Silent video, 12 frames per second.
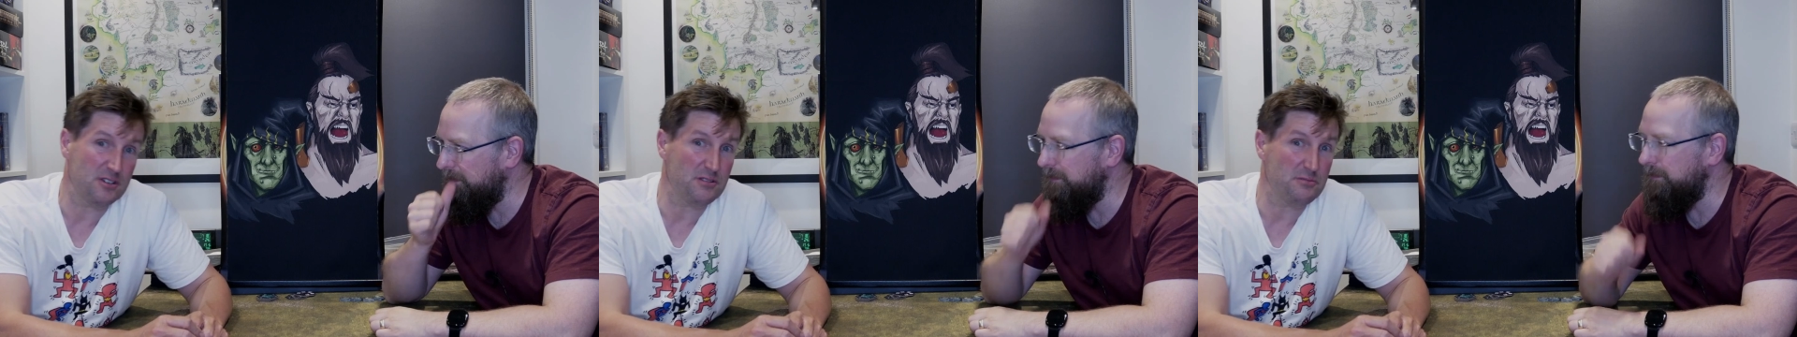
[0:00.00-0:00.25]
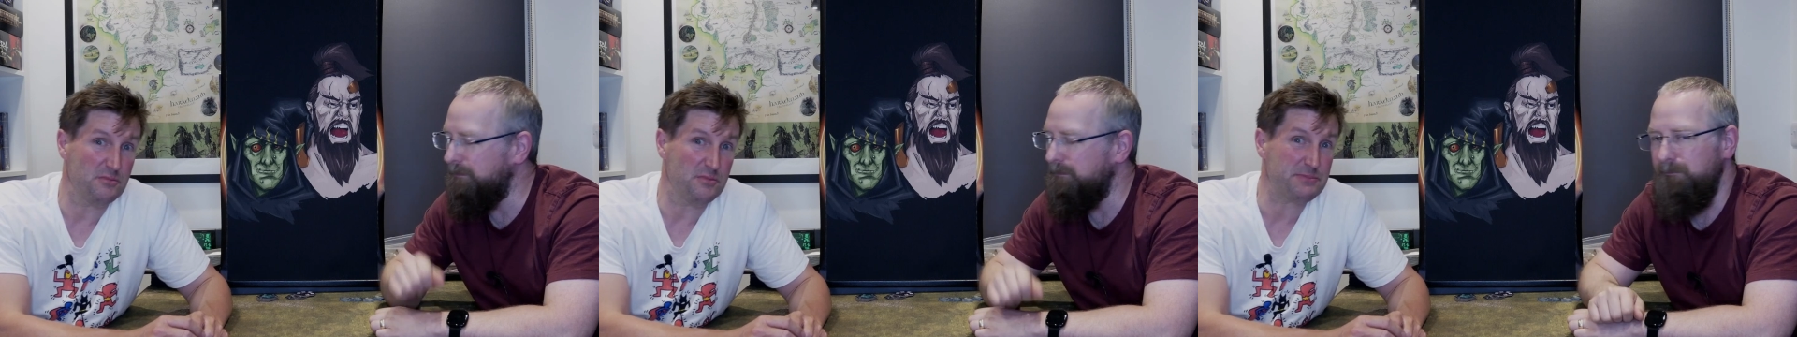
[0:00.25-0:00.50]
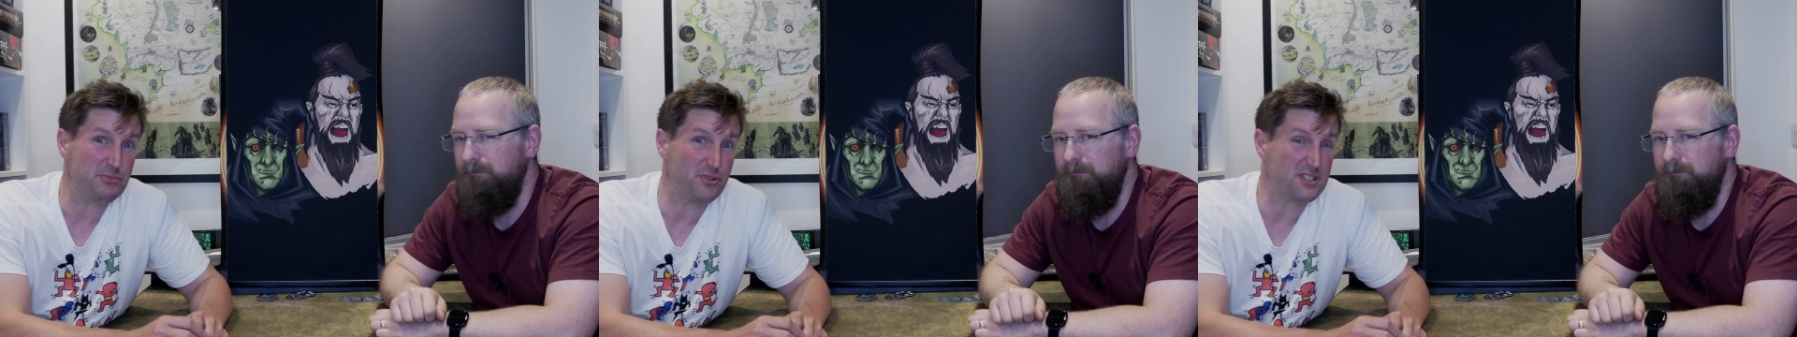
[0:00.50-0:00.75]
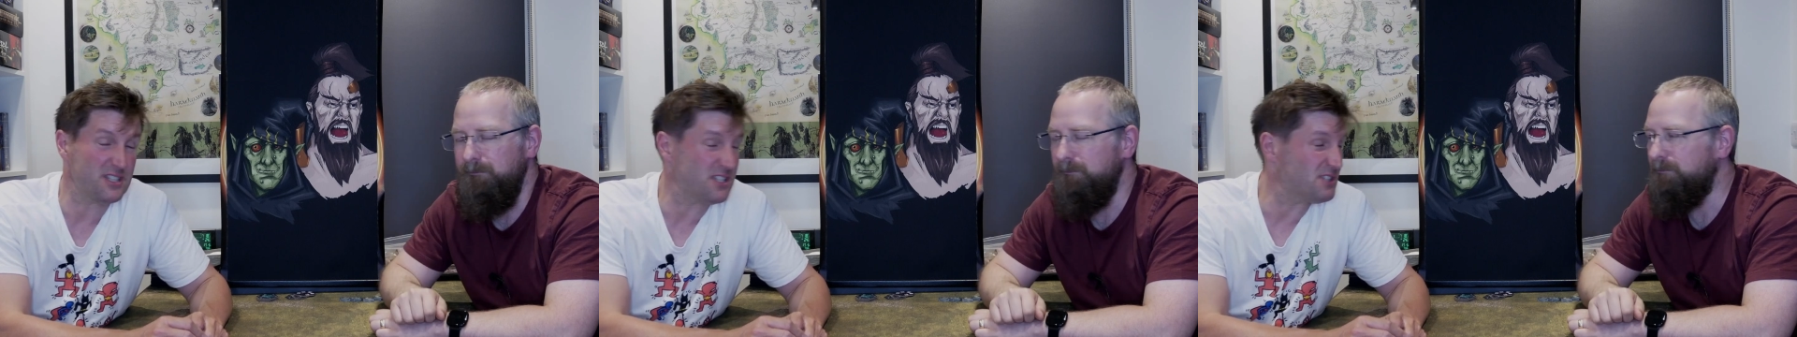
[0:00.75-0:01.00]
Speaker 1: Mm. Mass
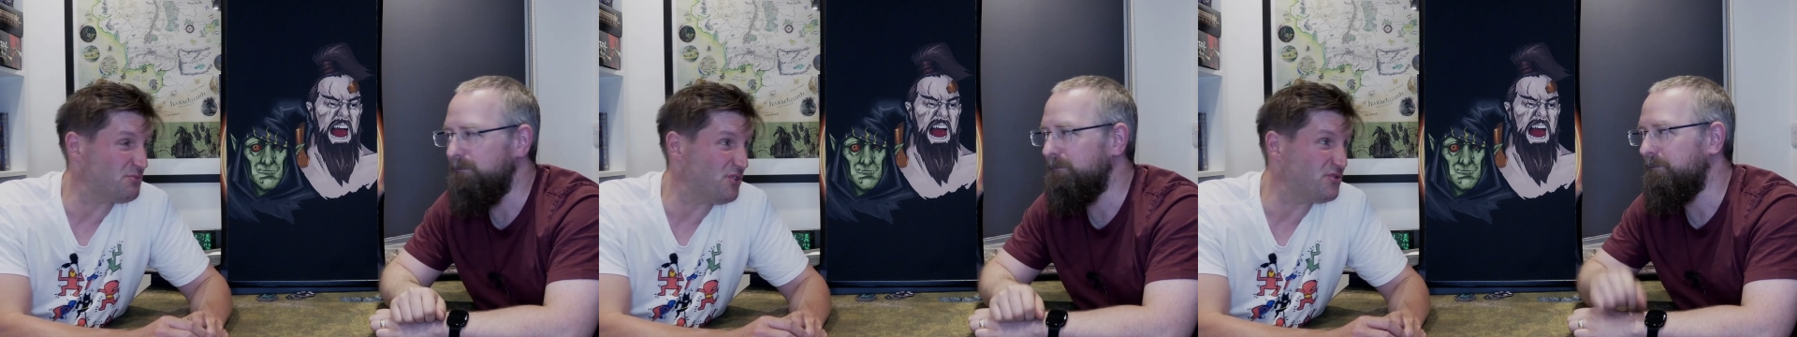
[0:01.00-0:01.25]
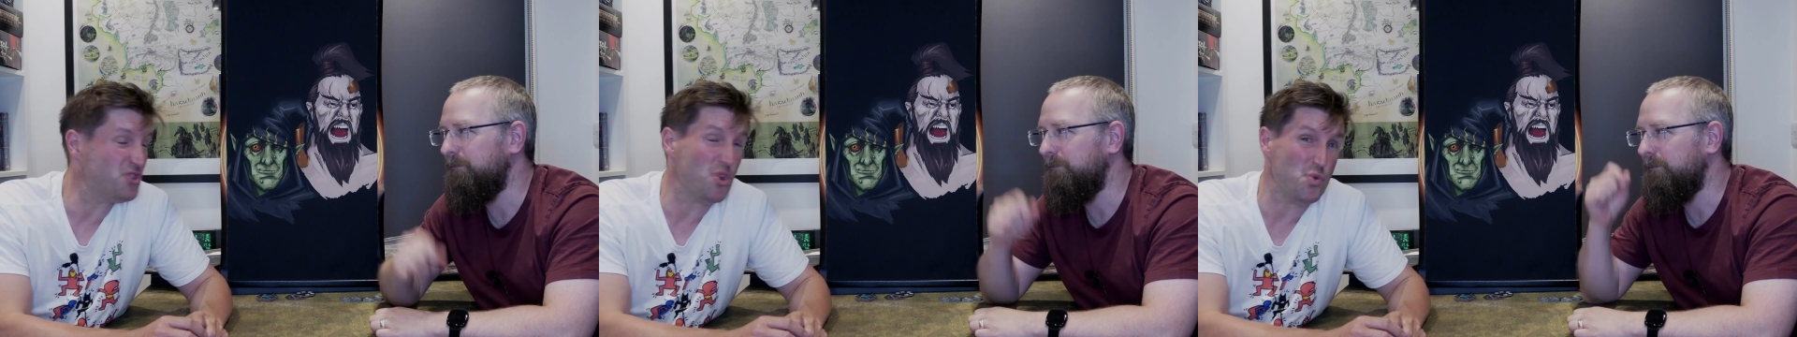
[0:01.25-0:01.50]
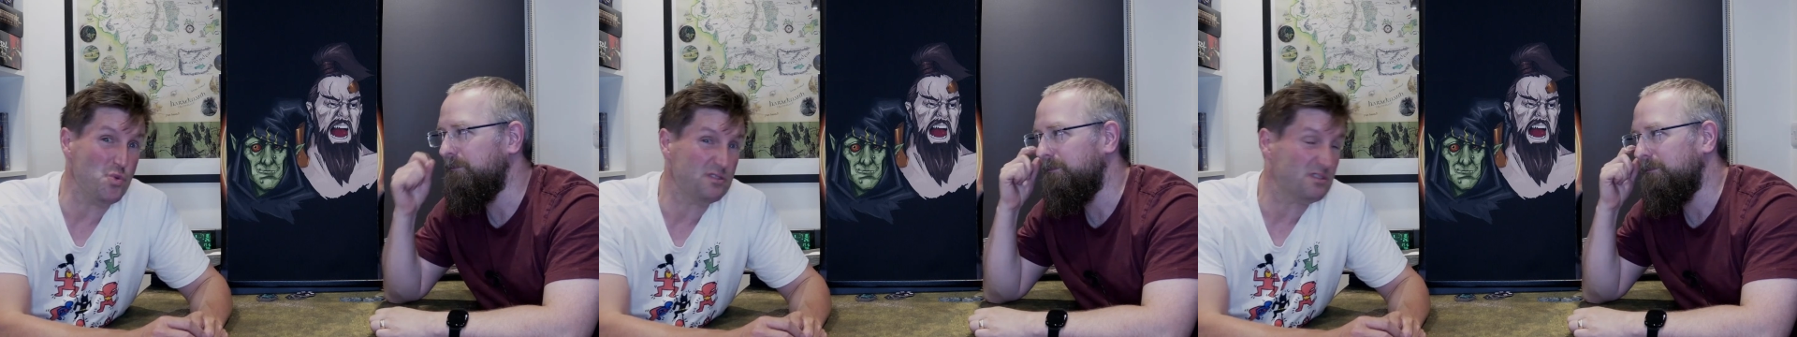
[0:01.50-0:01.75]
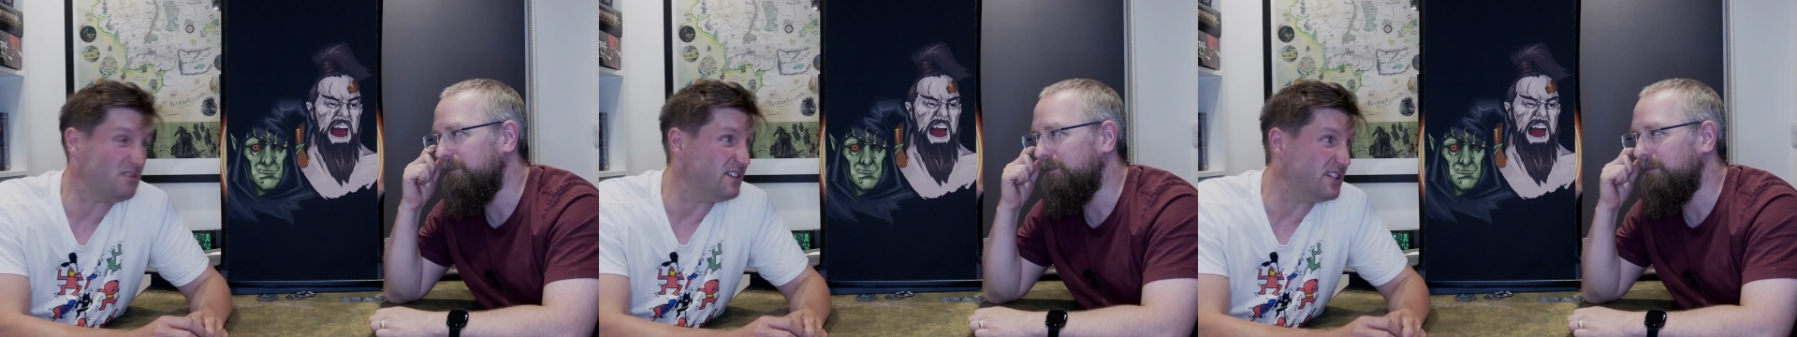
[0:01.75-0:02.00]
poisonings is worth two,
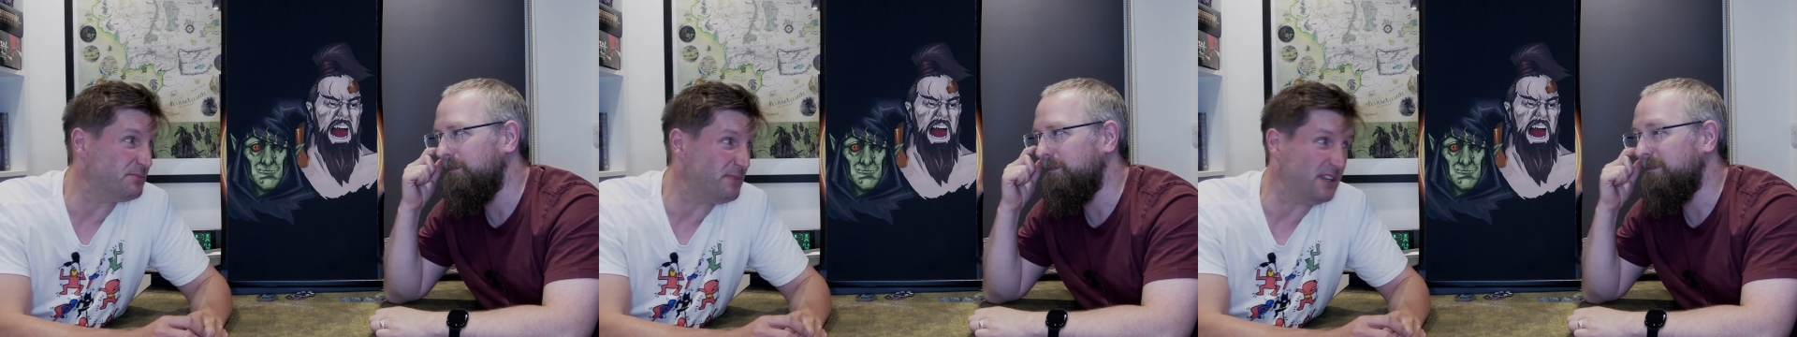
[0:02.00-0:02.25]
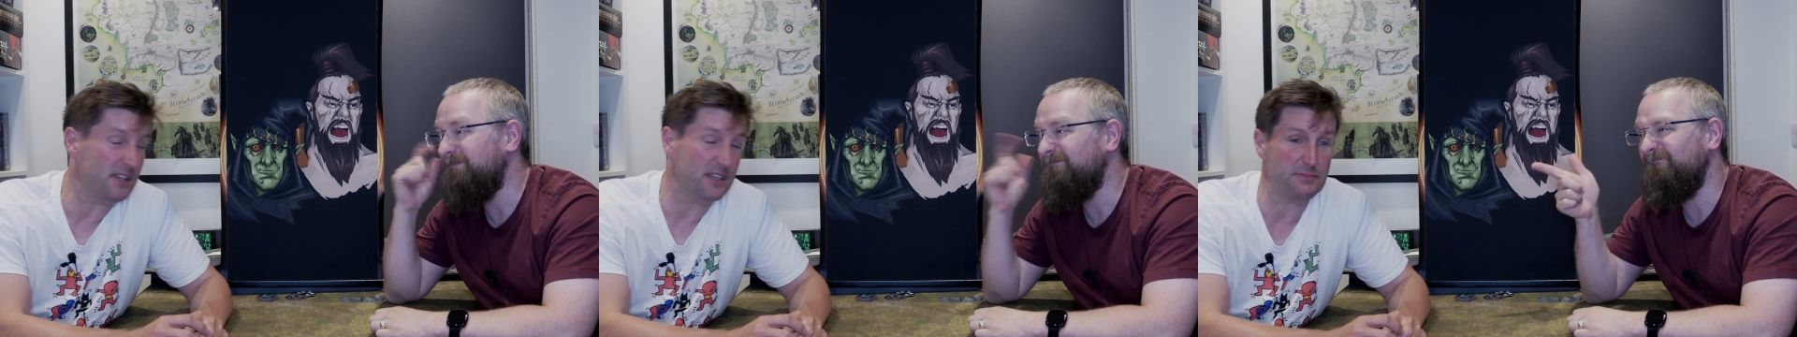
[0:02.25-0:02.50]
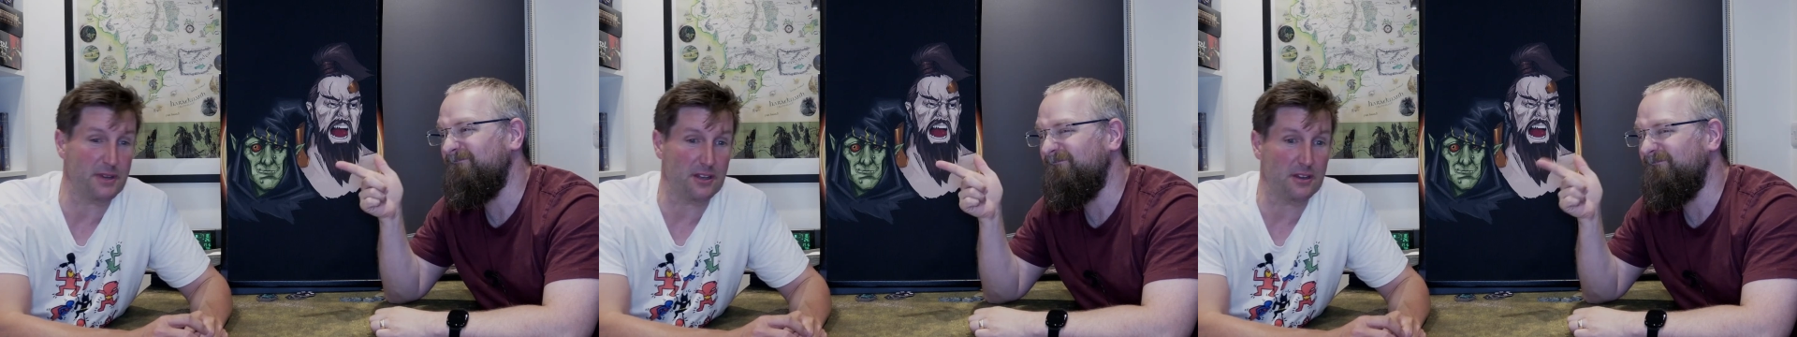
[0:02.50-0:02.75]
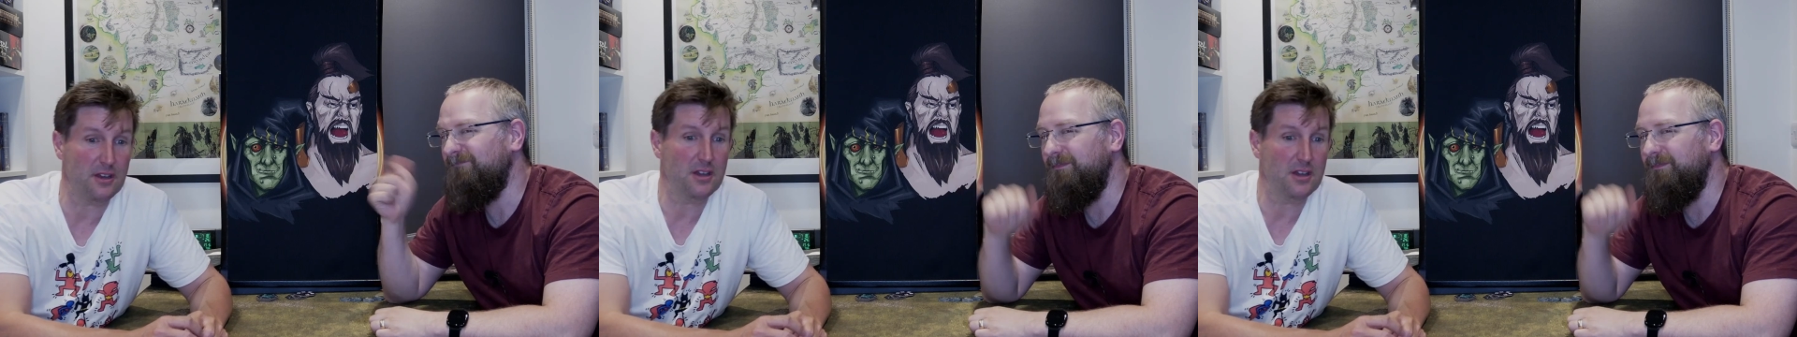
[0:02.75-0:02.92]
so it is, it is better.